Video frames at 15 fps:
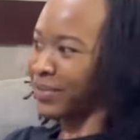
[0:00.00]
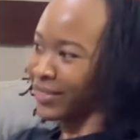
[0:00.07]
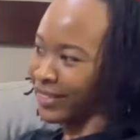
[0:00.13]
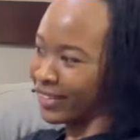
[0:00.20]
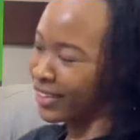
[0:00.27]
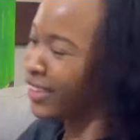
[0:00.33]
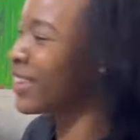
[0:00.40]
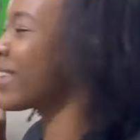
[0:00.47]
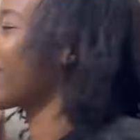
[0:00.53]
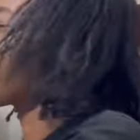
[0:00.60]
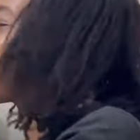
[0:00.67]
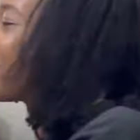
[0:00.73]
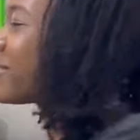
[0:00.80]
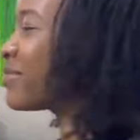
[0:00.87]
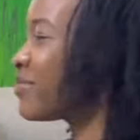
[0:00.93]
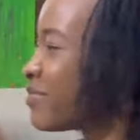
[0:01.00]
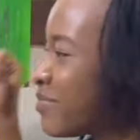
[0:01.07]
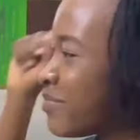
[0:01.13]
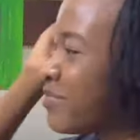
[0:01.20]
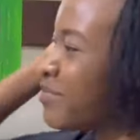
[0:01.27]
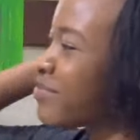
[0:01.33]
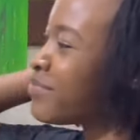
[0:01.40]

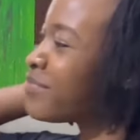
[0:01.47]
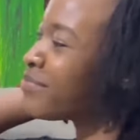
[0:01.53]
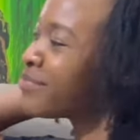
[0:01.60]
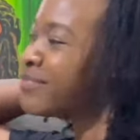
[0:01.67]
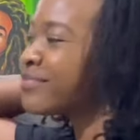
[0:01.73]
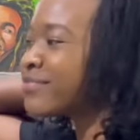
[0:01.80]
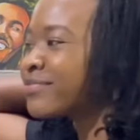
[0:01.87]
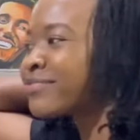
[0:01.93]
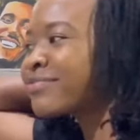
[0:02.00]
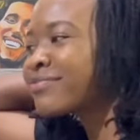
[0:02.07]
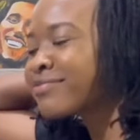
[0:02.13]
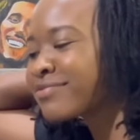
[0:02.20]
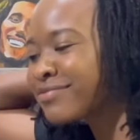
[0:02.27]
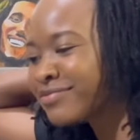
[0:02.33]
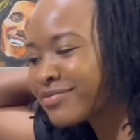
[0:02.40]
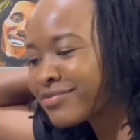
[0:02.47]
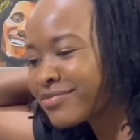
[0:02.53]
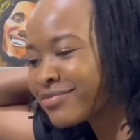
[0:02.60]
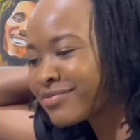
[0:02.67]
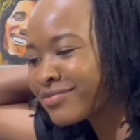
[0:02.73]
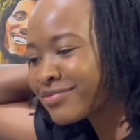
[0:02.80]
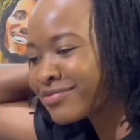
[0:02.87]

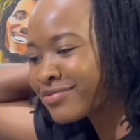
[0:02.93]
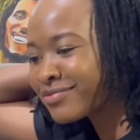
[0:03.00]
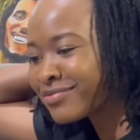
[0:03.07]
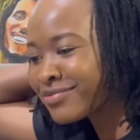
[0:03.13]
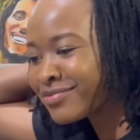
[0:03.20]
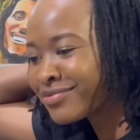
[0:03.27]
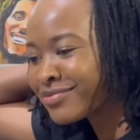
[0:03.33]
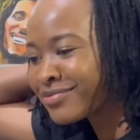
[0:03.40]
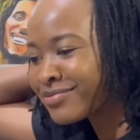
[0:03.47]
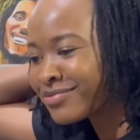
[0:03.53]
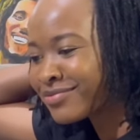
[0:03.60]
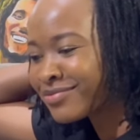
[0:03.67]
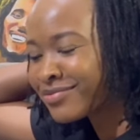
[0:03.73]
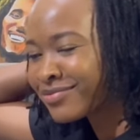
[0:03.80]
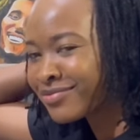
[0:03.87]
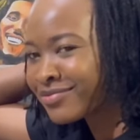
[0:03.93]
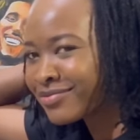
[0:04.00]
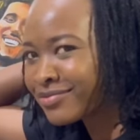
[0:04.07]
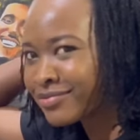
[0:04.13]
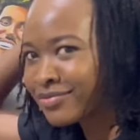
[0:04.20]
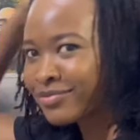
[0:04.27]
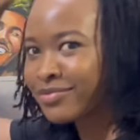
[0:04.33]

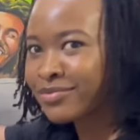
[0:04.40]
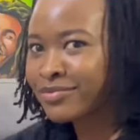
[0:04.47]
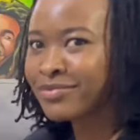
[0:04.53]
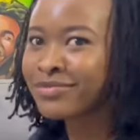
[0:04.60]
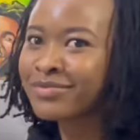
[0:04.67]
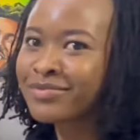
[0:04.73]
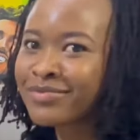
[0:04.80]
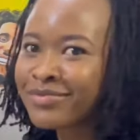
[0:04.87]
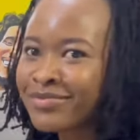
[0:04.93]
This person isn't speaking.